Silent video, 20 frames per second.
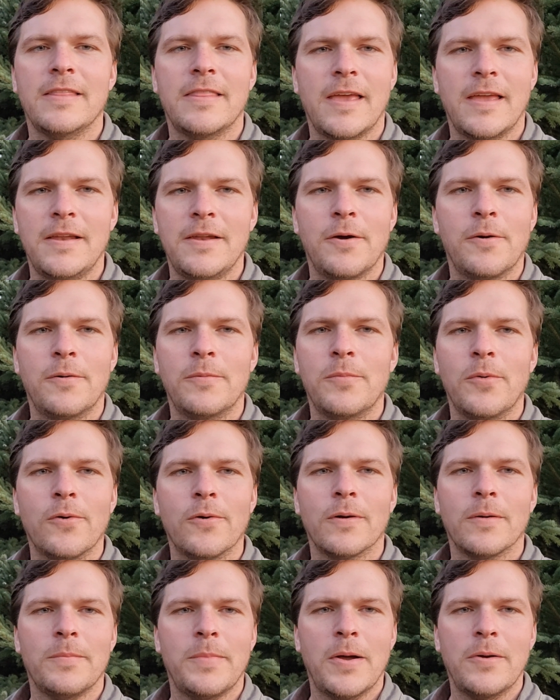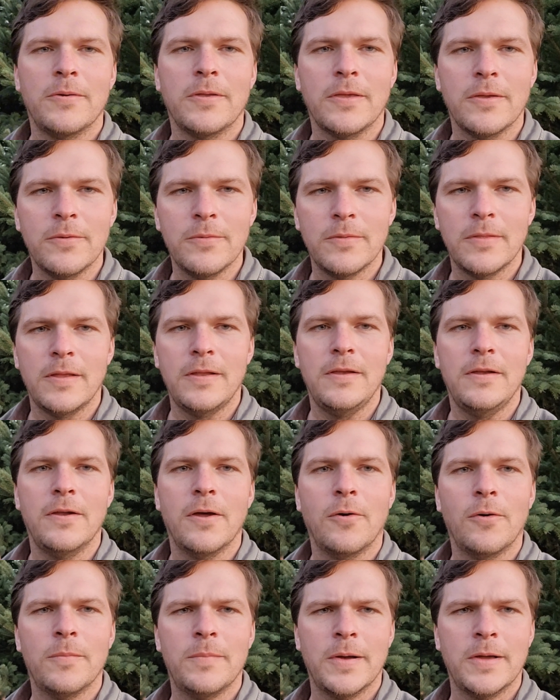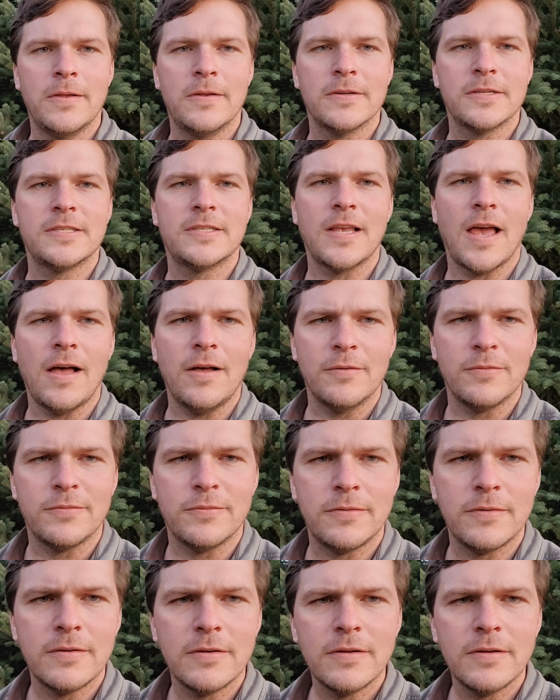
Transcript: They know more about you than you know about yourself.